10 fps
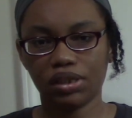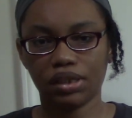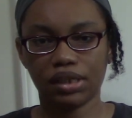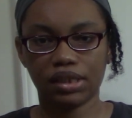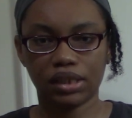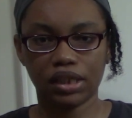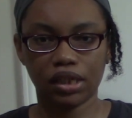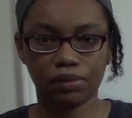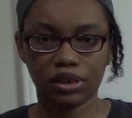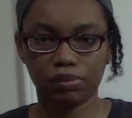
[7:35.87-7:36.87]
to
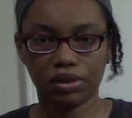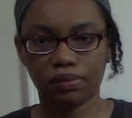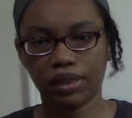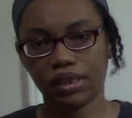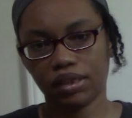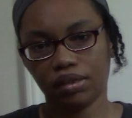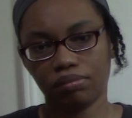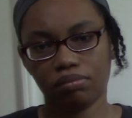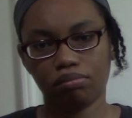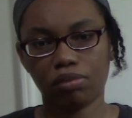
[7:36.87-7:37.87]
distinguish between
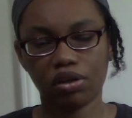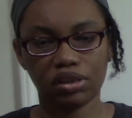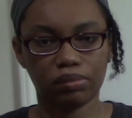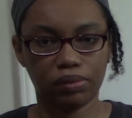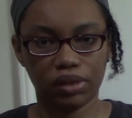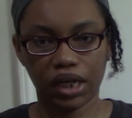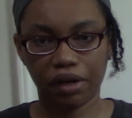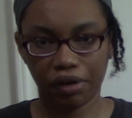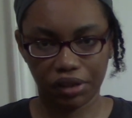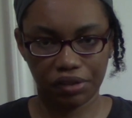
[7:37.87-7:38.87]
multiple
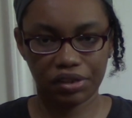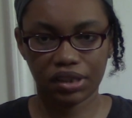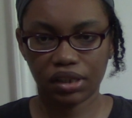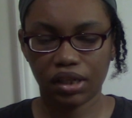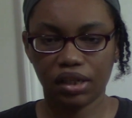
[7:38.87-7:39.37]
characters.